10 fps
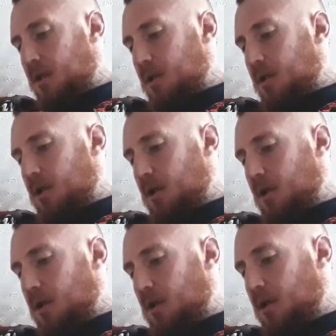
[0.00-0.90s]

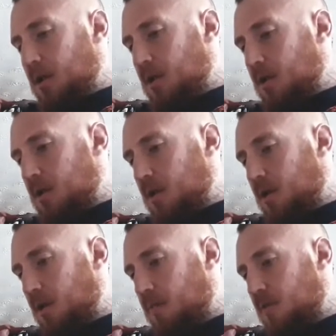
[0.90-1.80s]
the, I'm
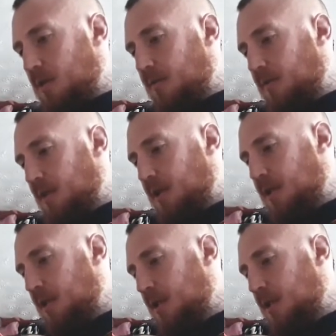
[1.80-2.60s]
trying to find,